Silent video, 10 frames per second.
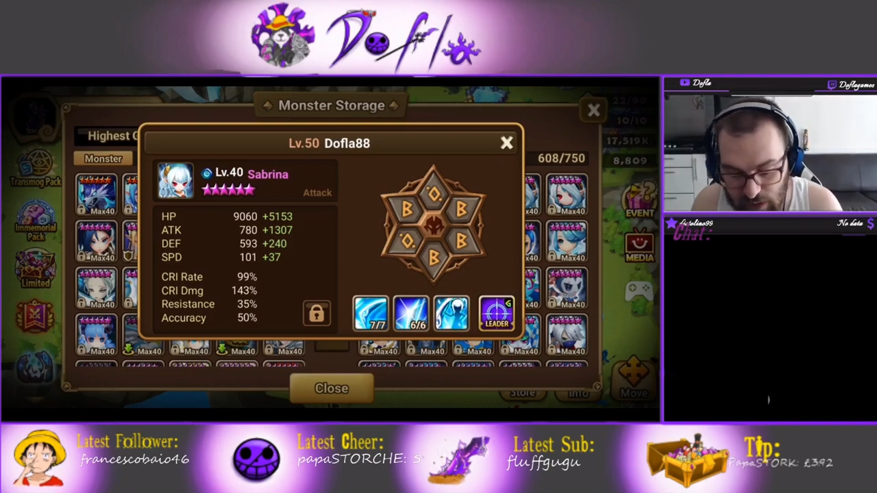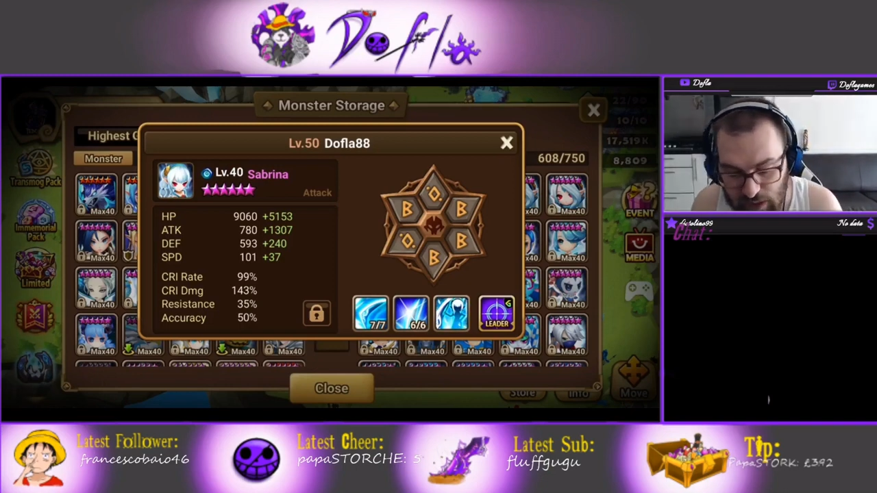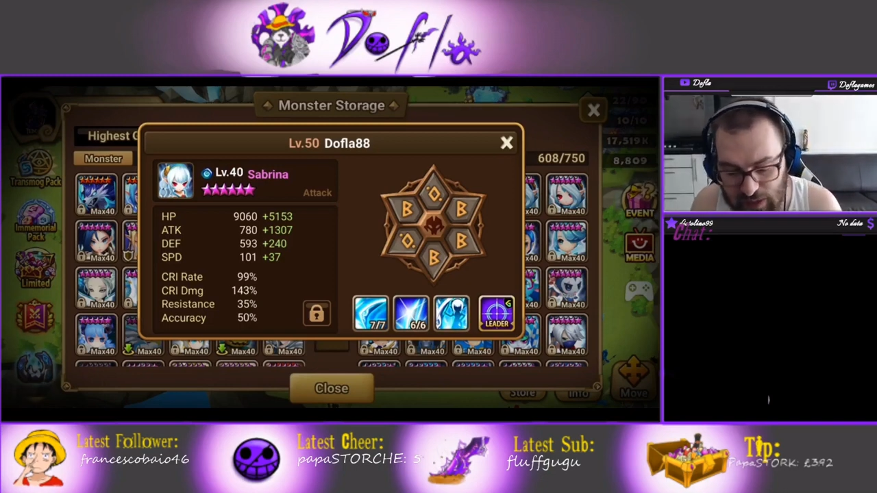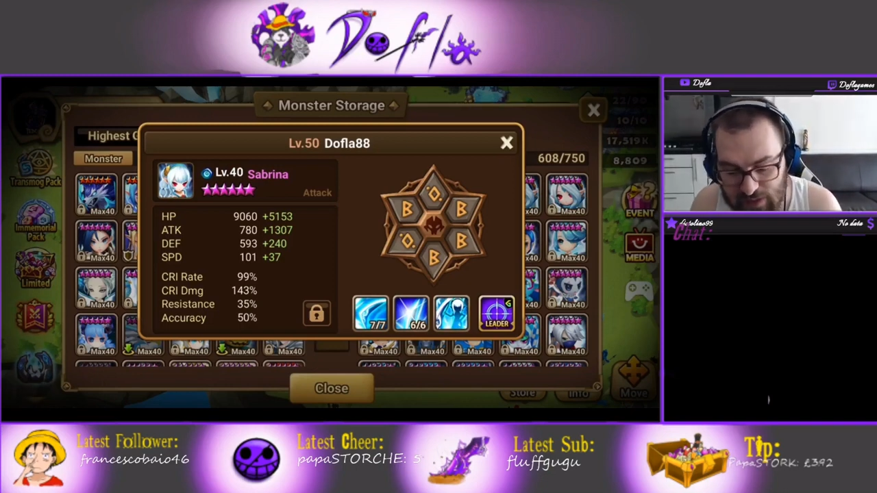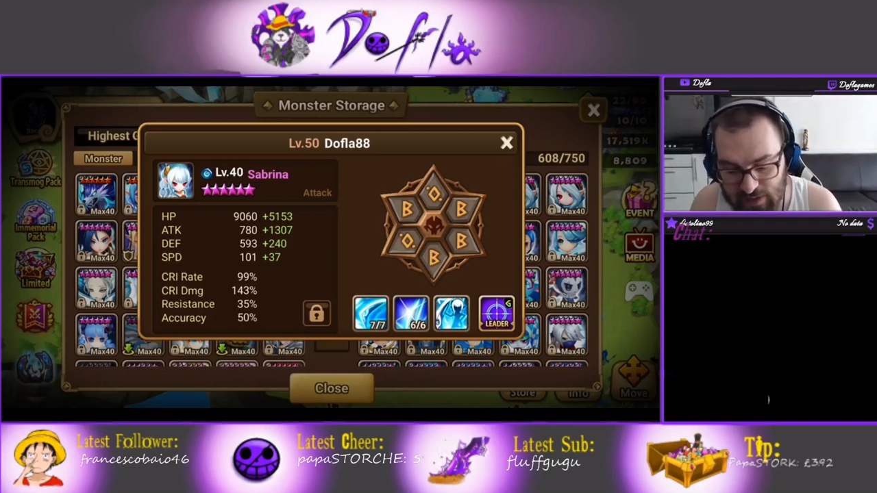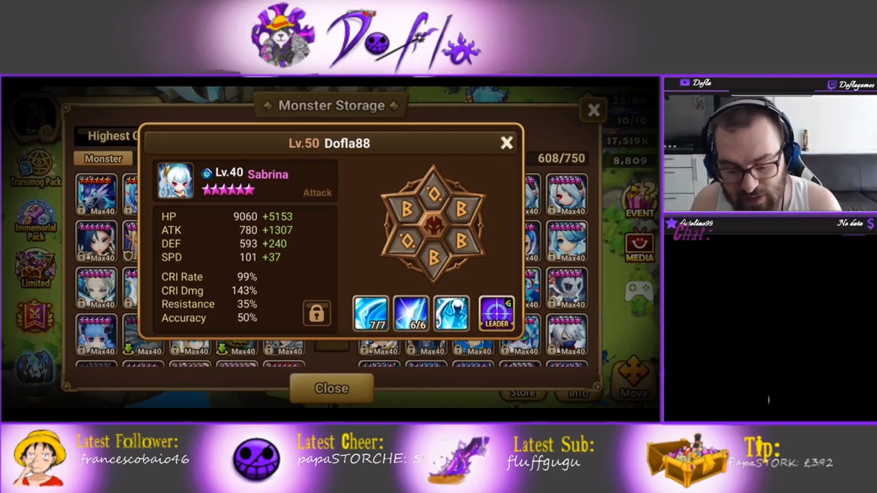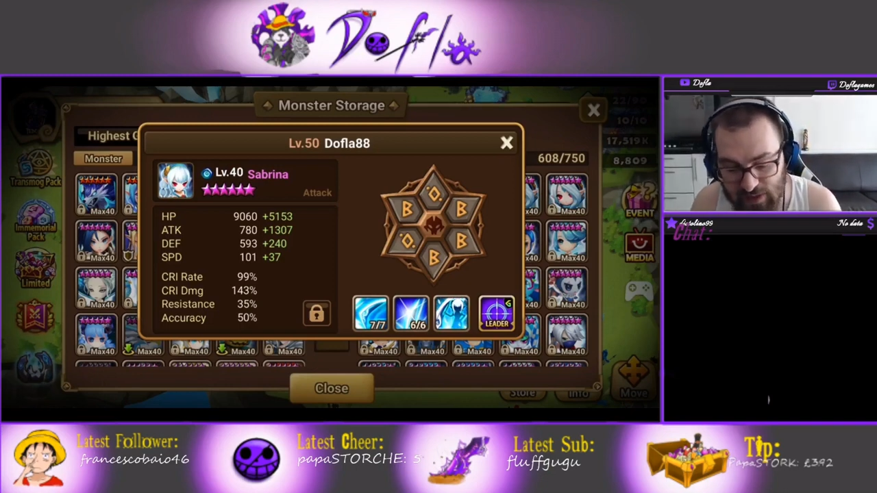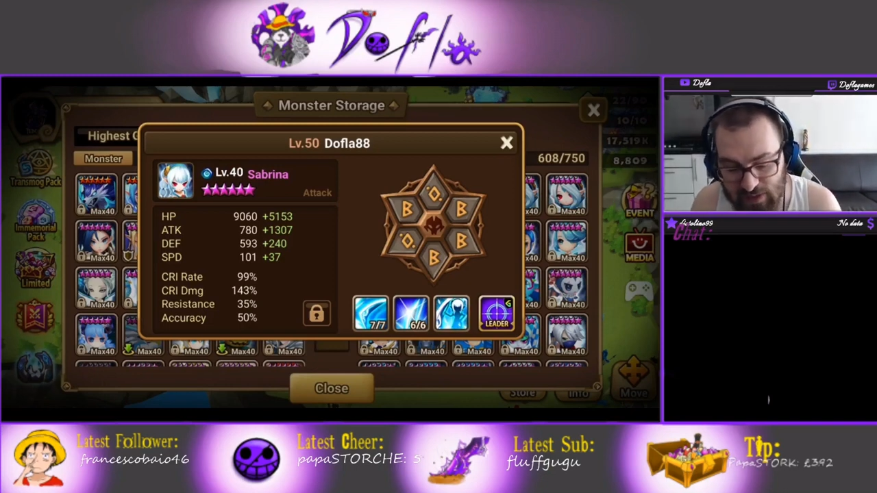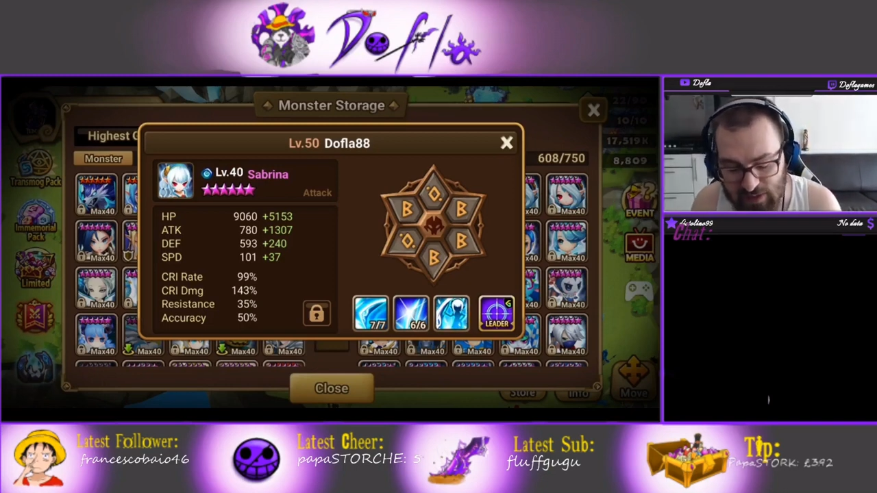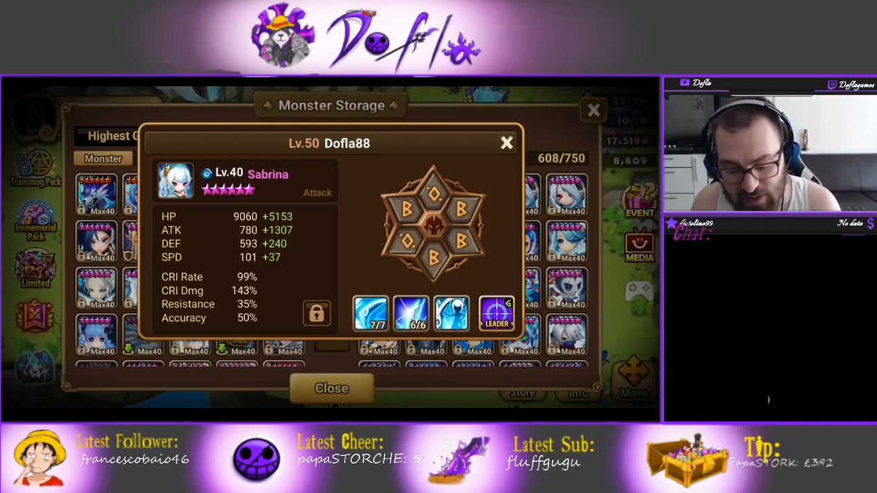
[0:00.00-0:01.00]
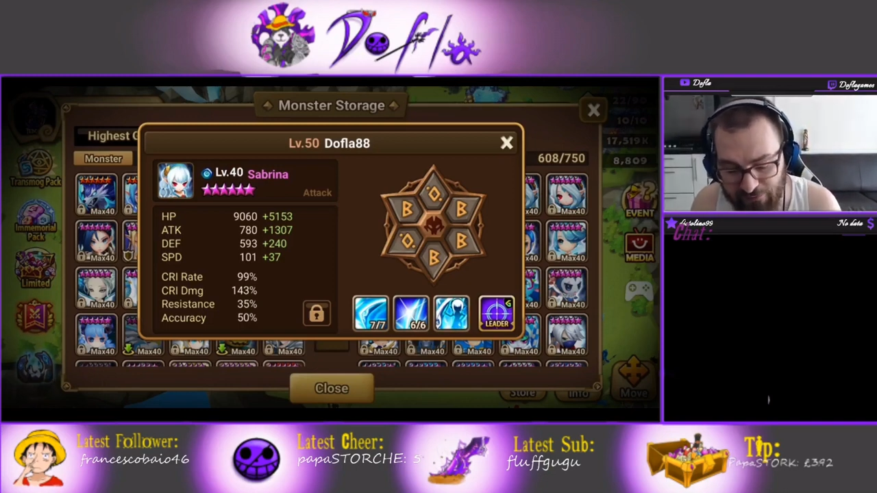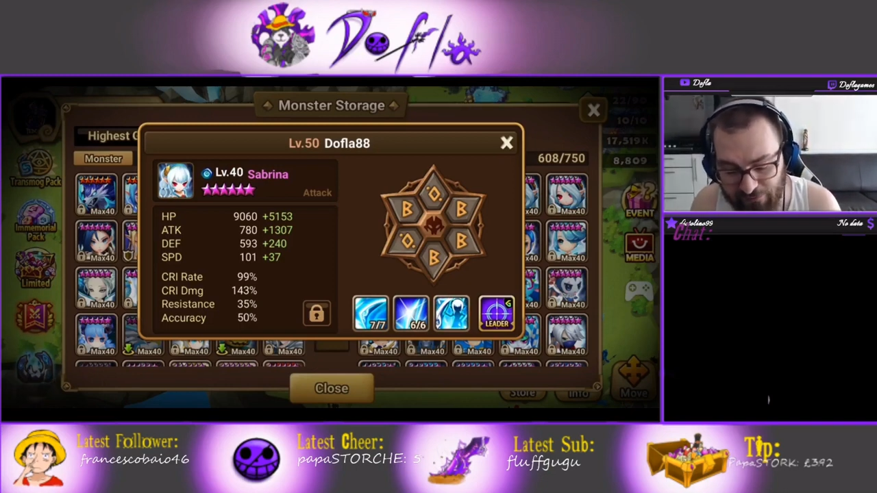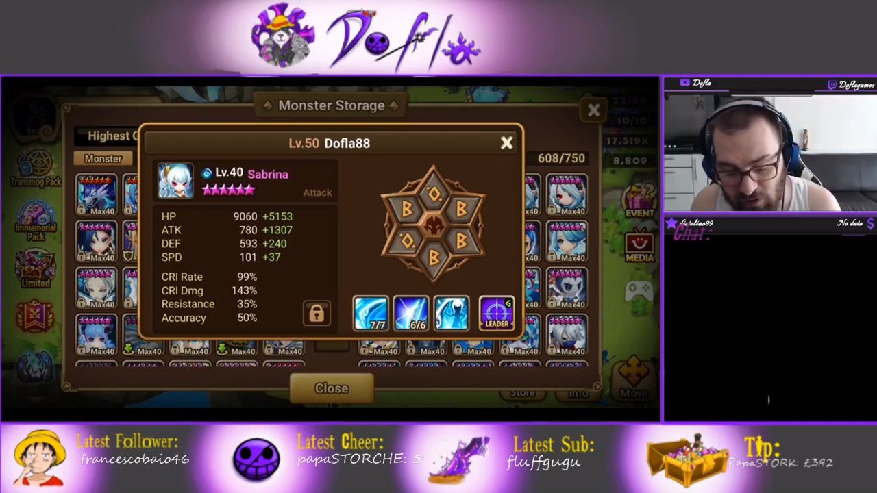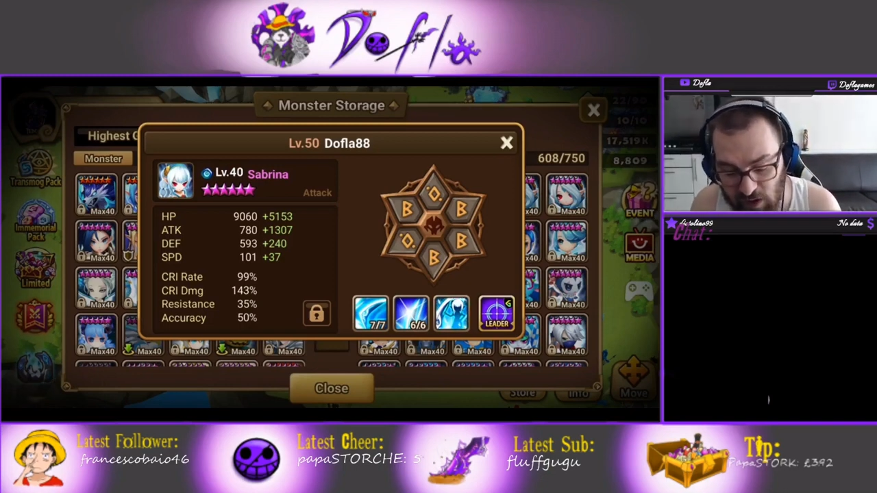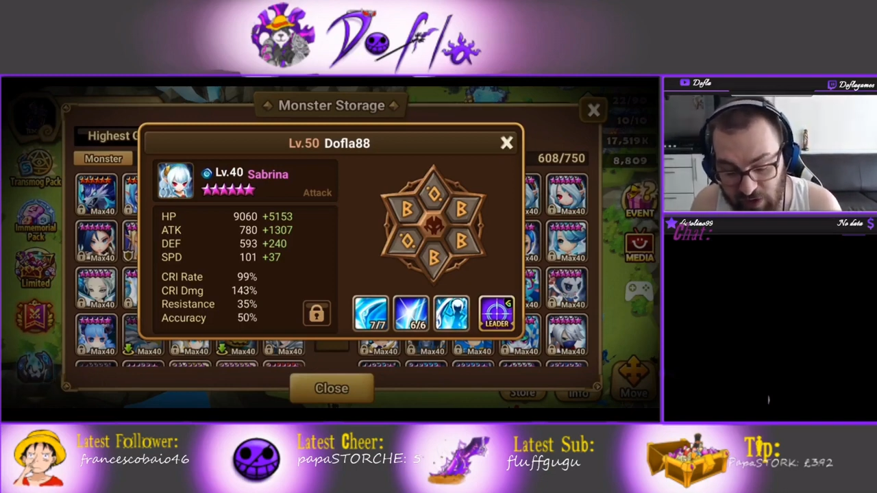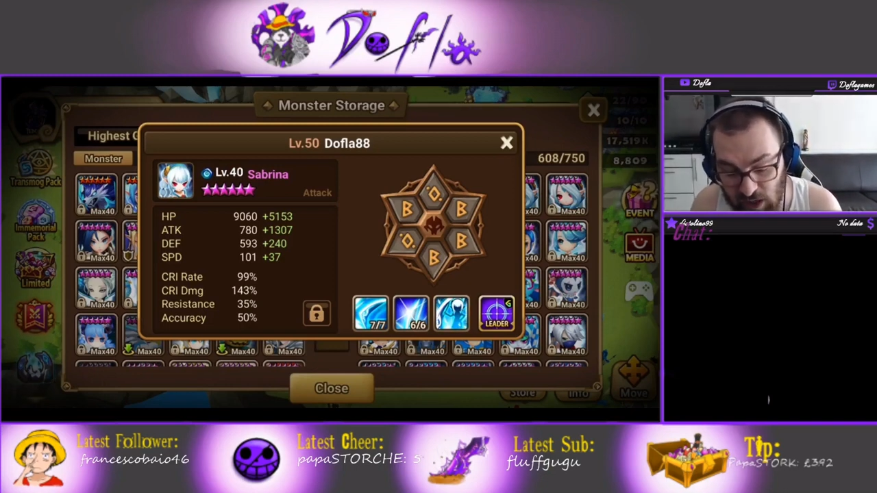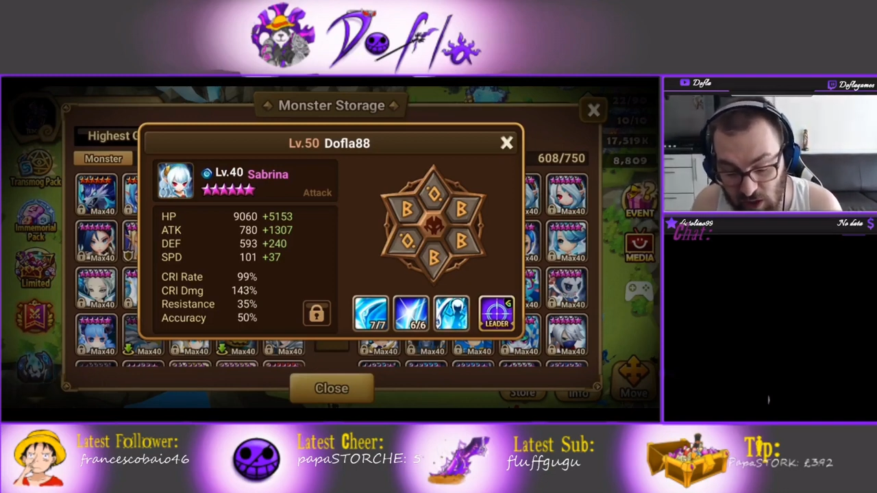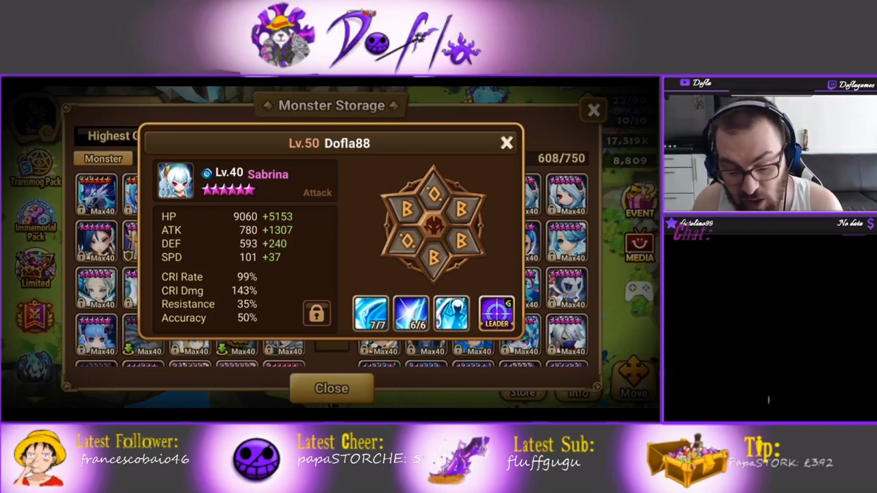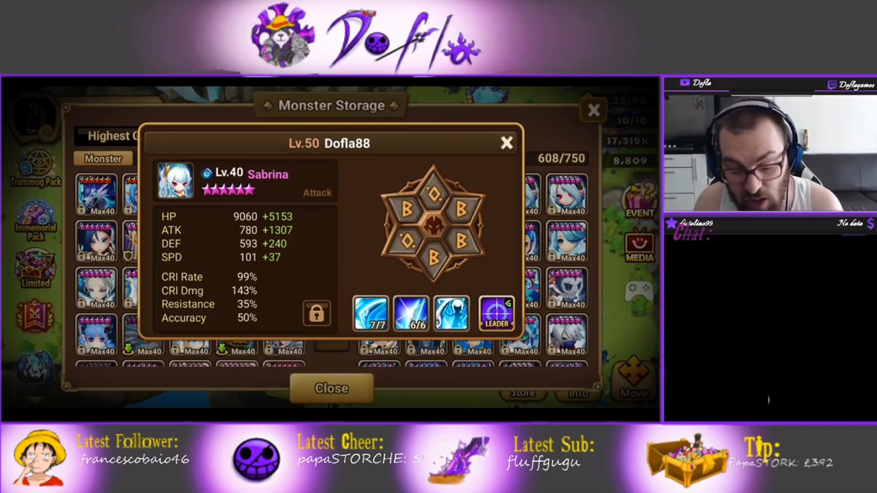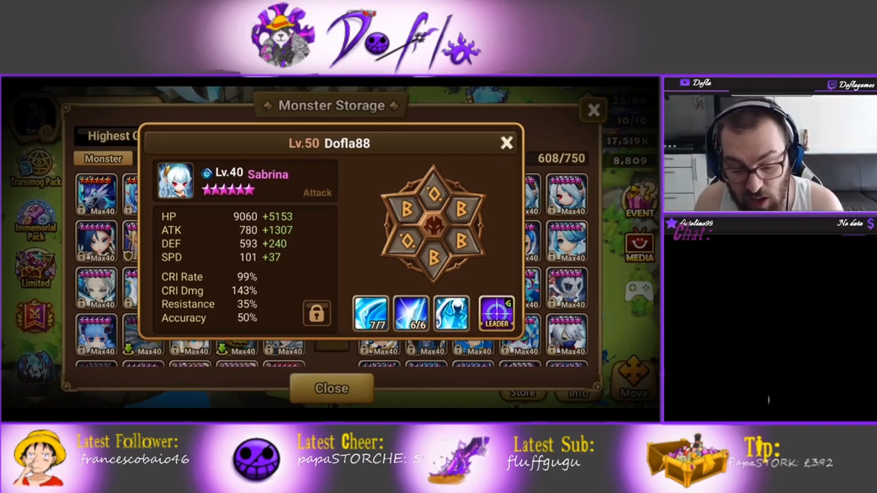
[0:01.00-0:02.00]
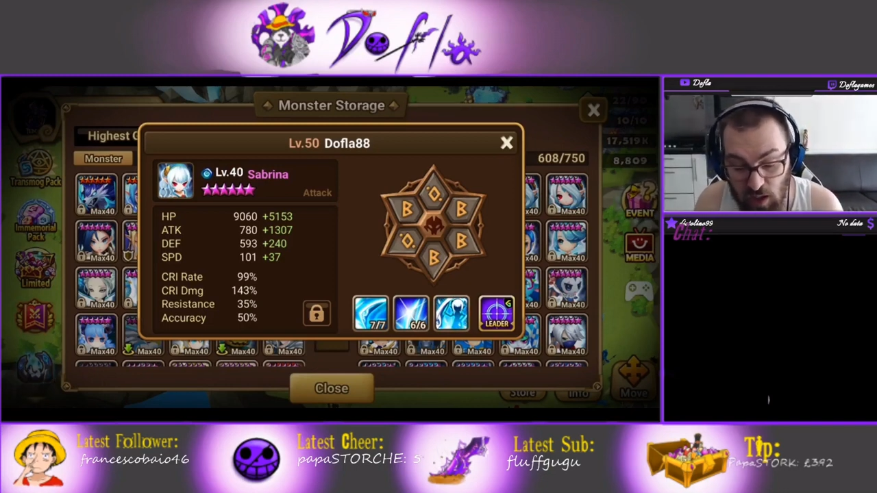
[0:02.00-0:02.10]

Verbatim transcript: Guys, this is it for the video.